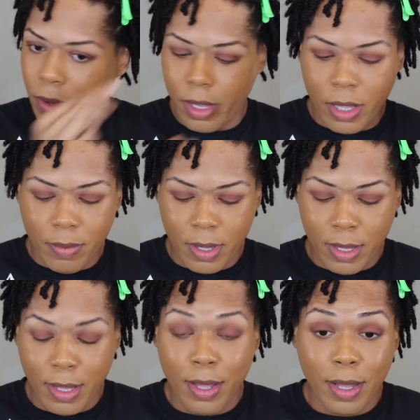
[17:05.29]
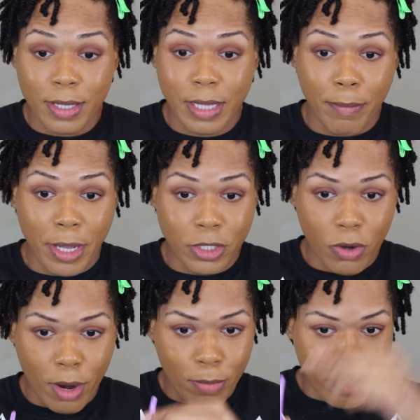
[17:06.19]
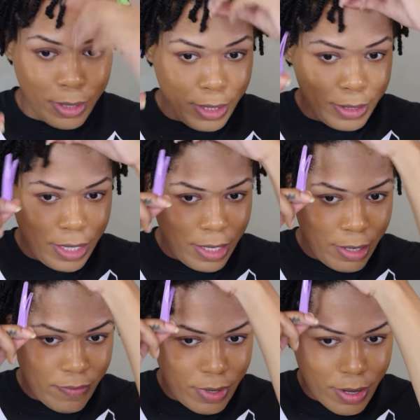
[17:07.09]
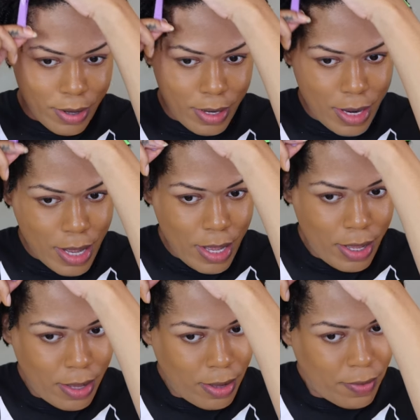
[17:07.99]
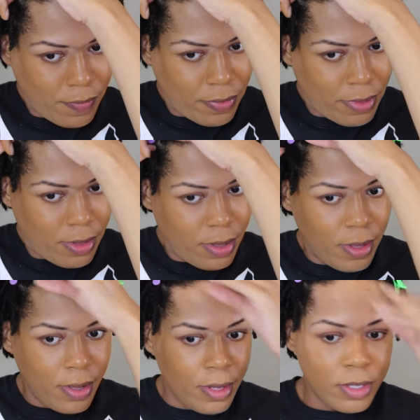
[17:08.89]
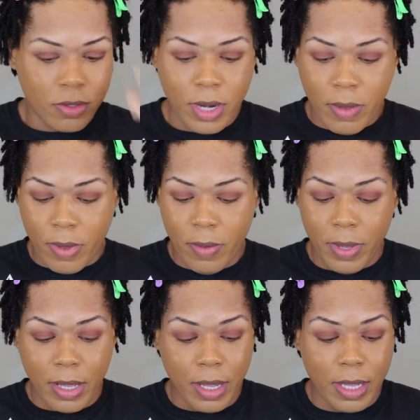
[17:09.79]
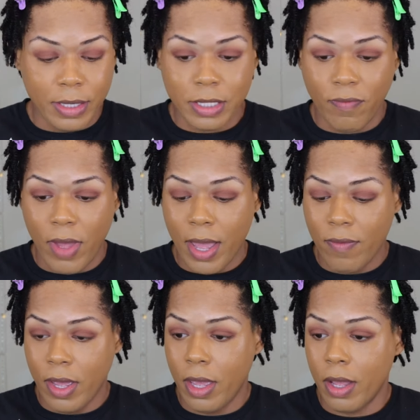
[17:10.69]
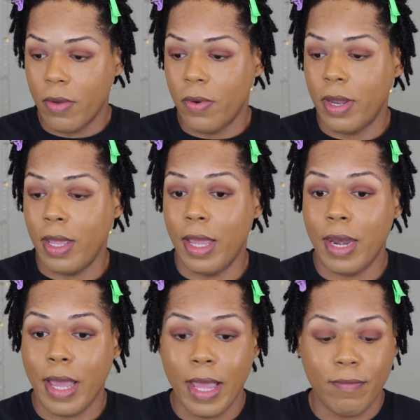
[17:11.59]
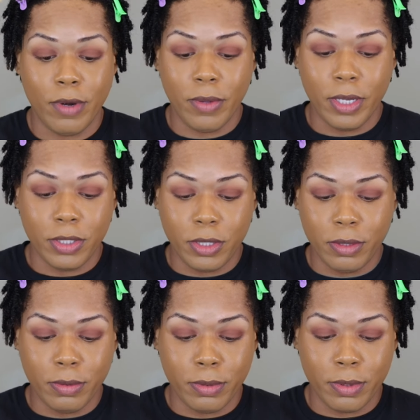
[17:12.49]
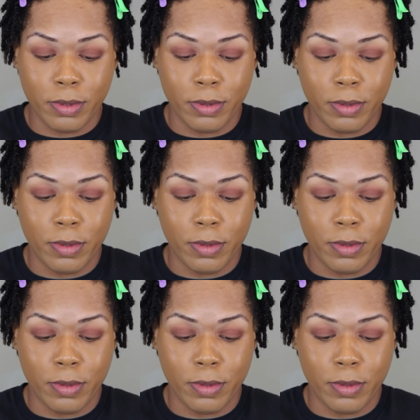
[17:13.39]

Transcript: her up because I made sure I brought these in here for y'all today. So that way we can get this five head going and I have no issues.